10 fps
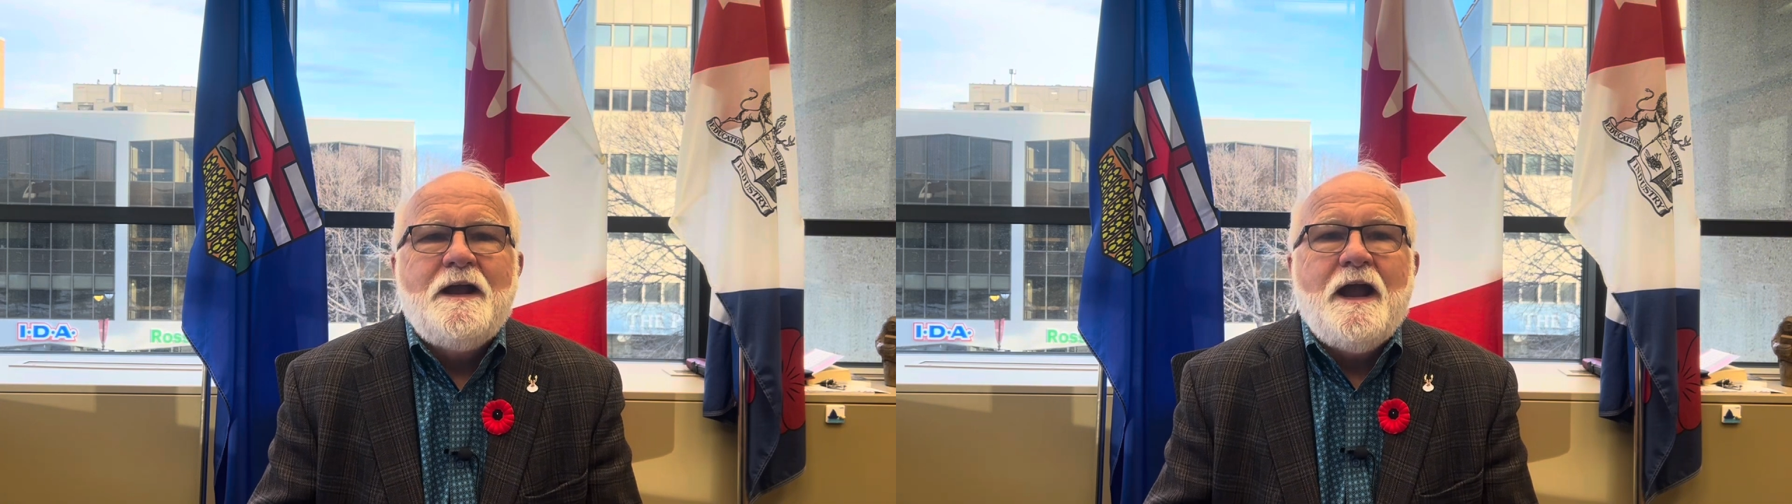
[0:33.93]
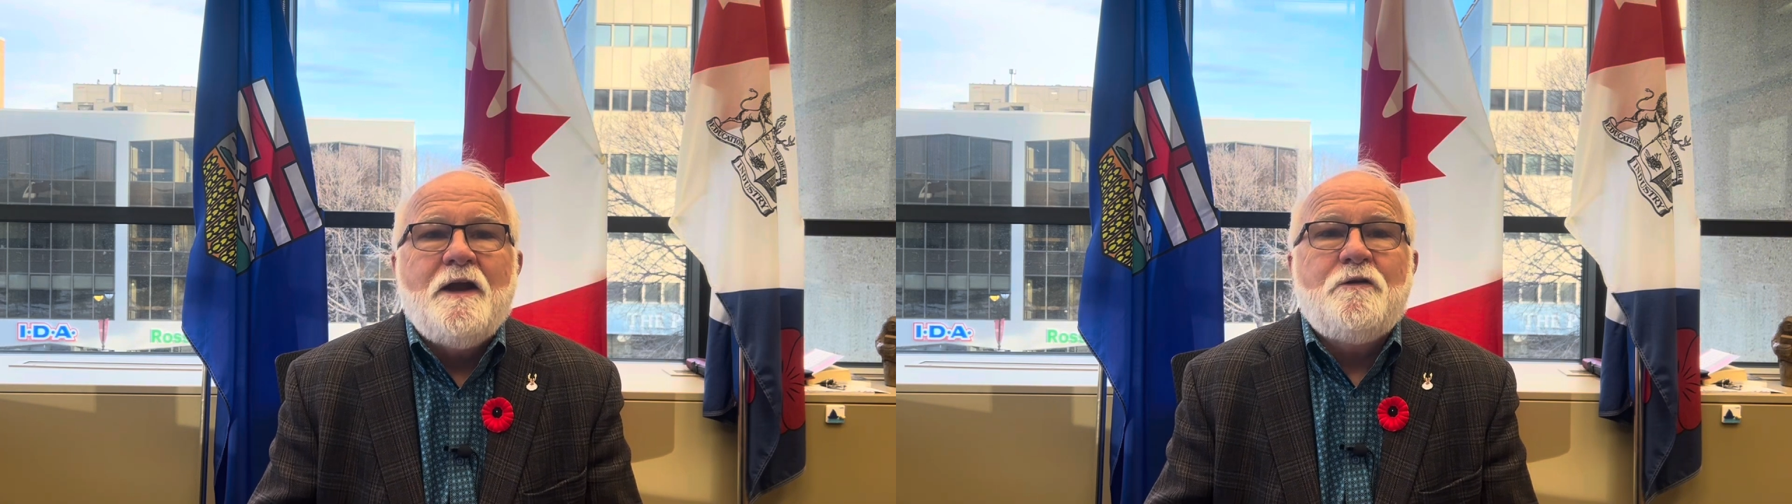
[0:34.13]

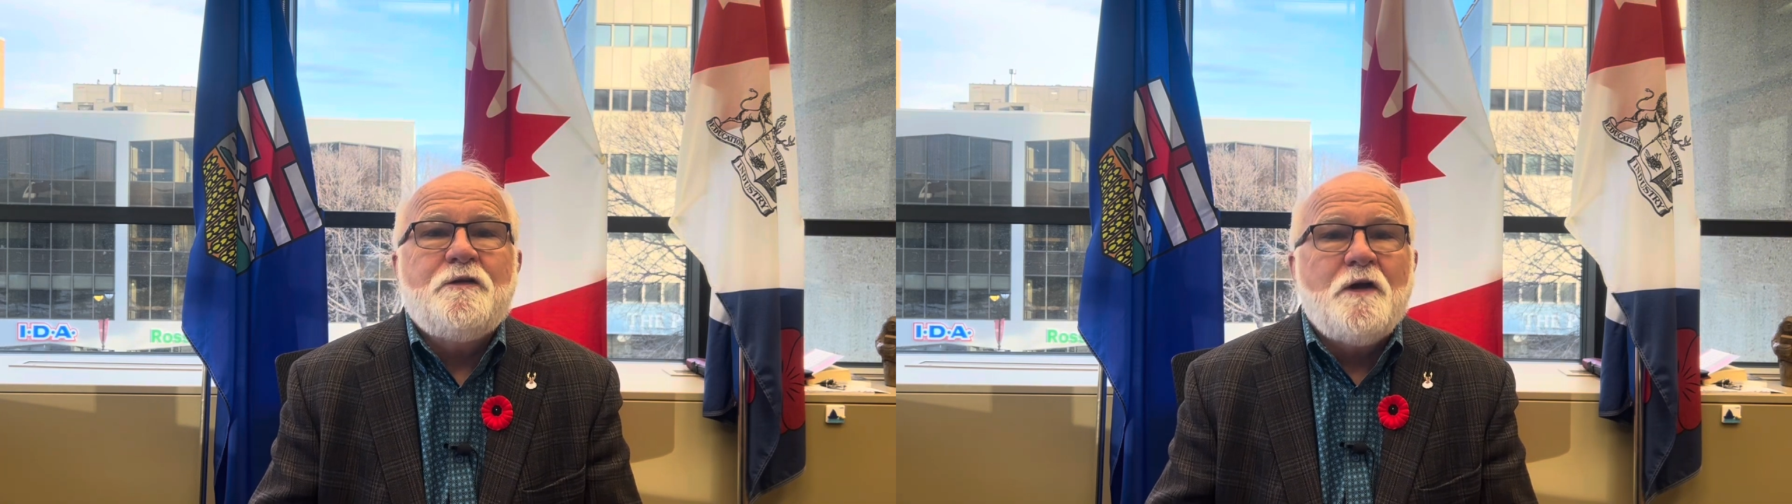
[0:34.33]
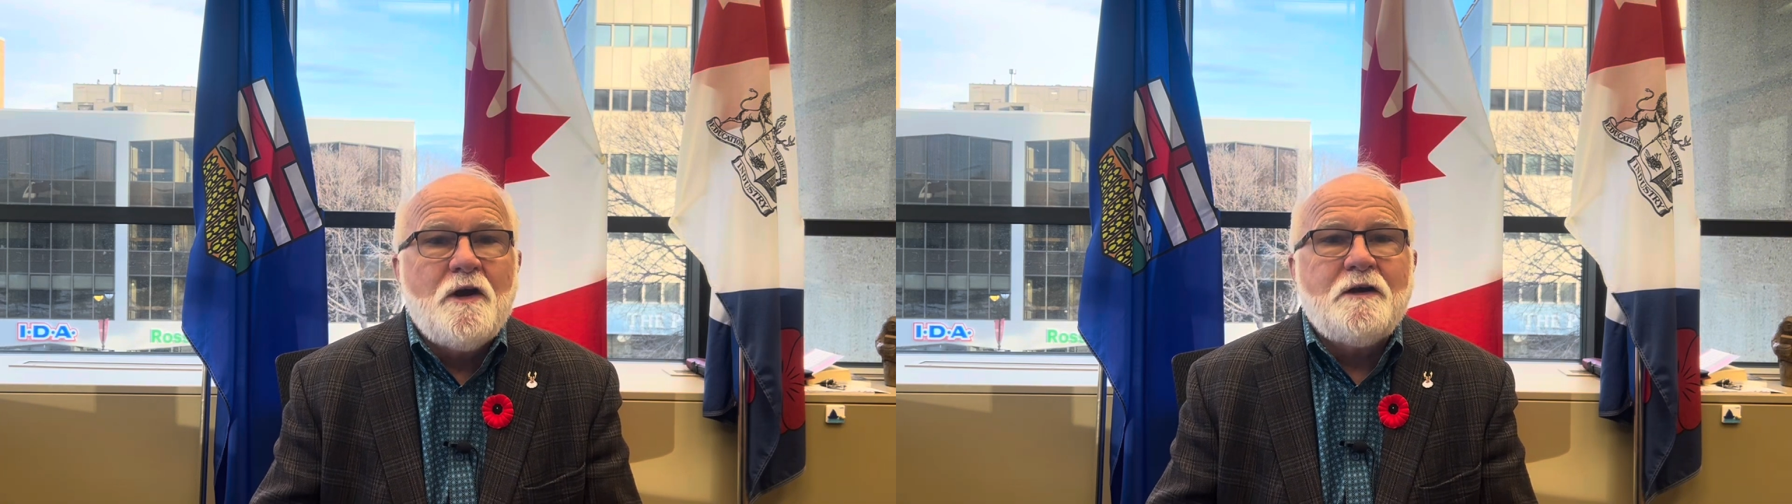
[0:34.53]
and
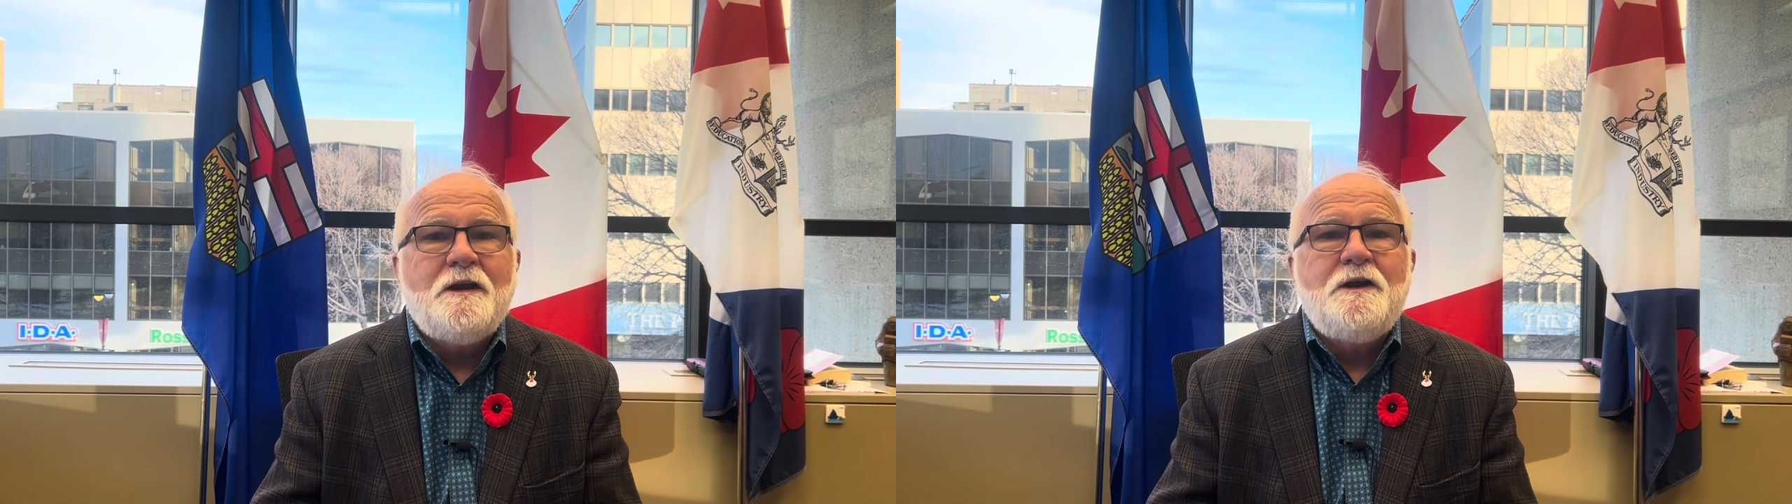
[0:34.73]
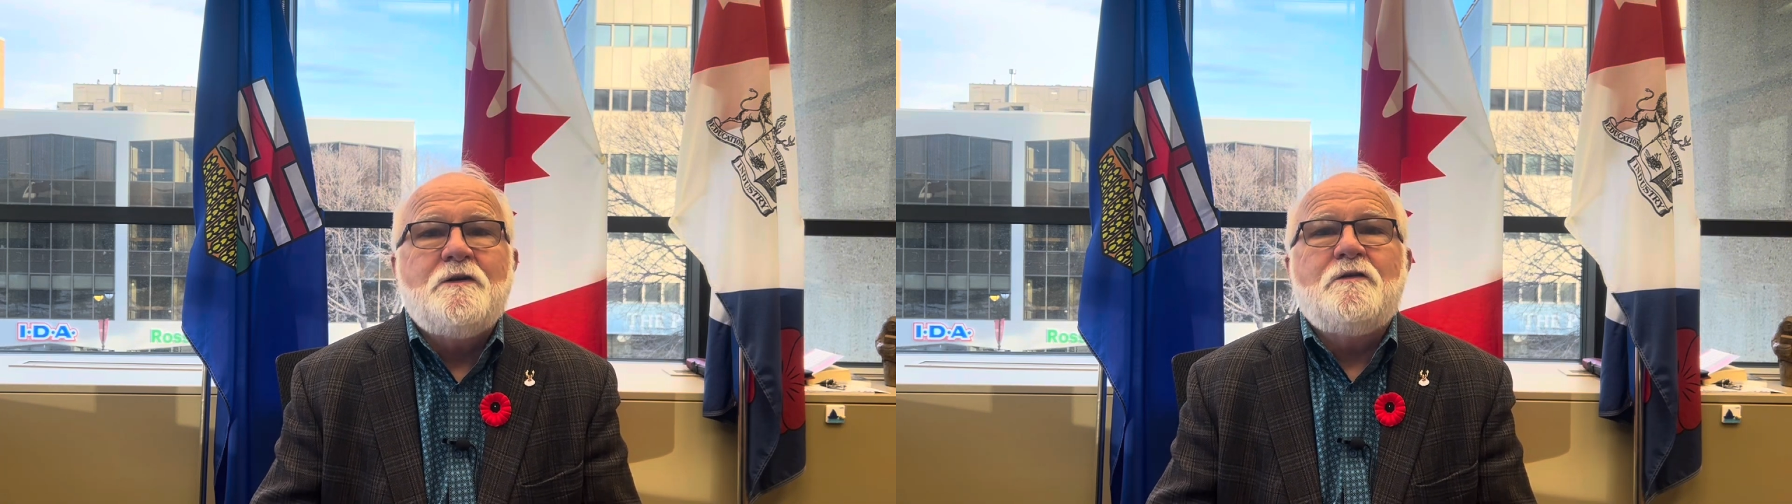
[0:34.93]
thought
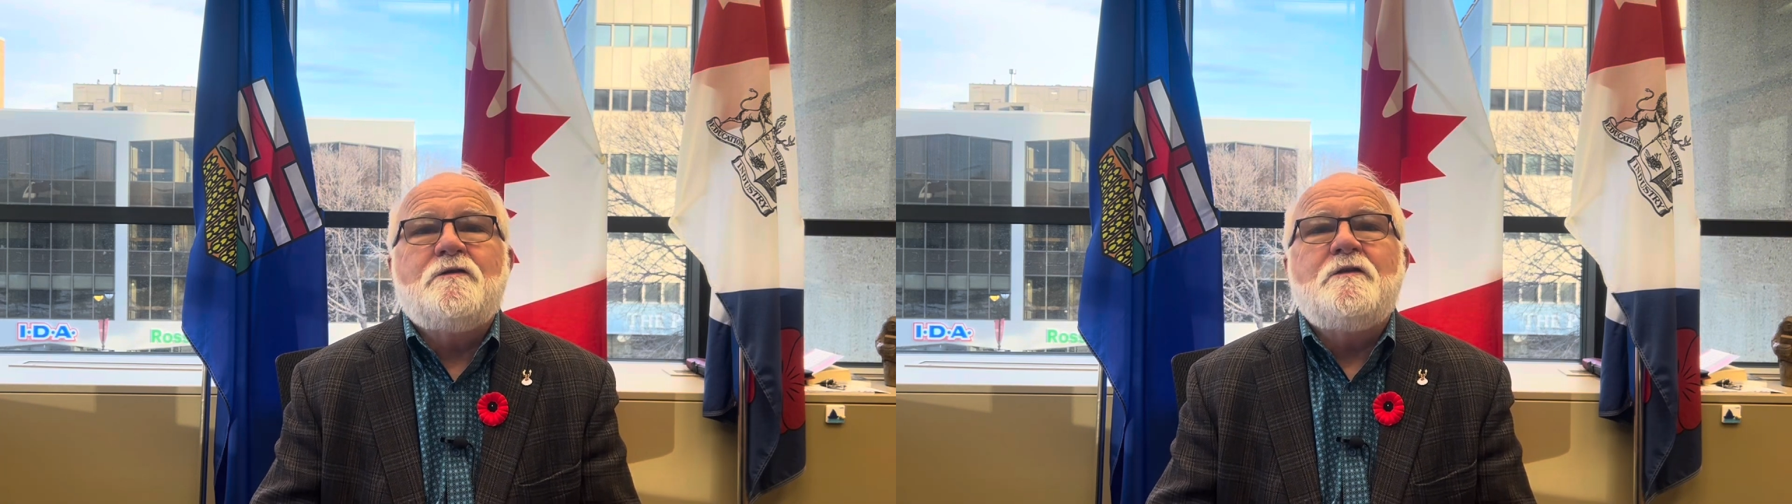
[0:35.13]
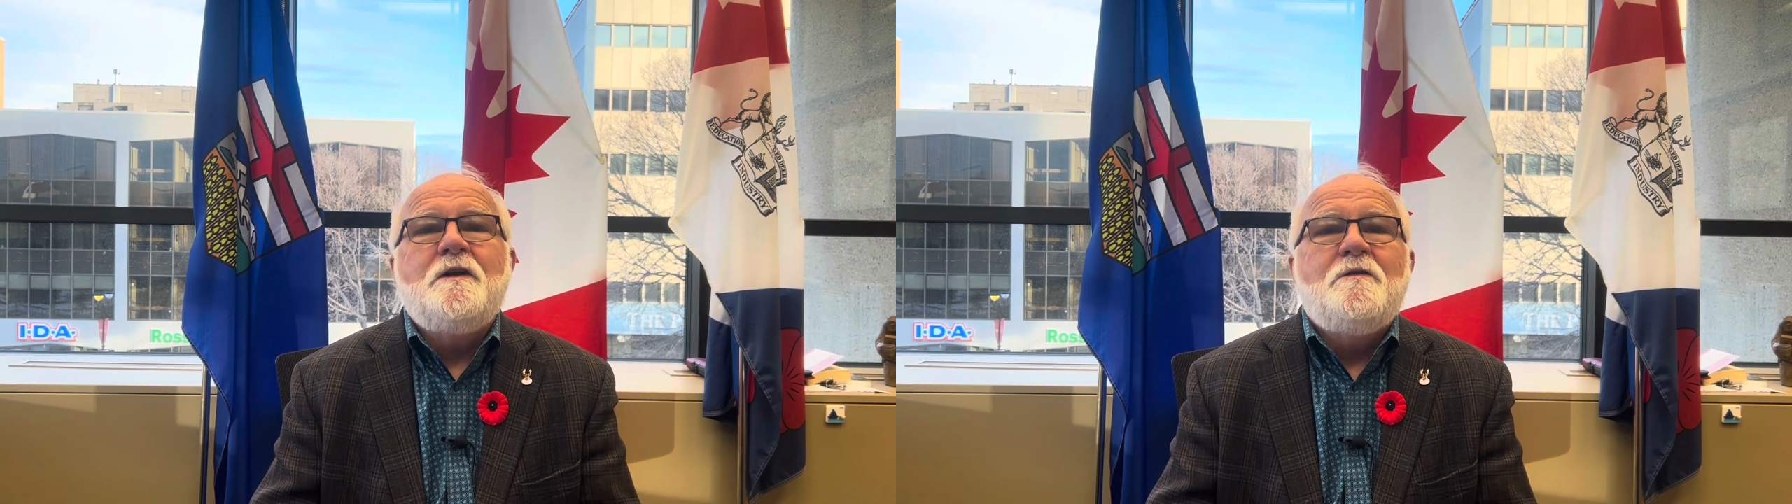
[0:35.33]

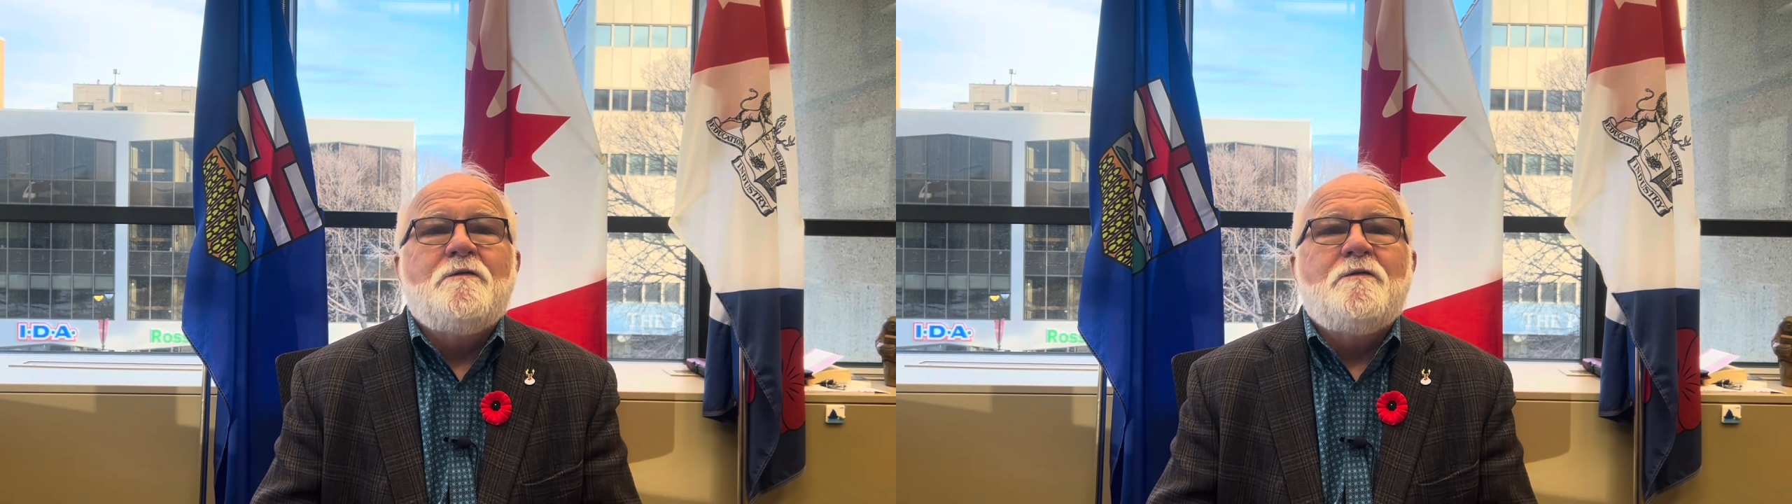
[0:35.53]
leaders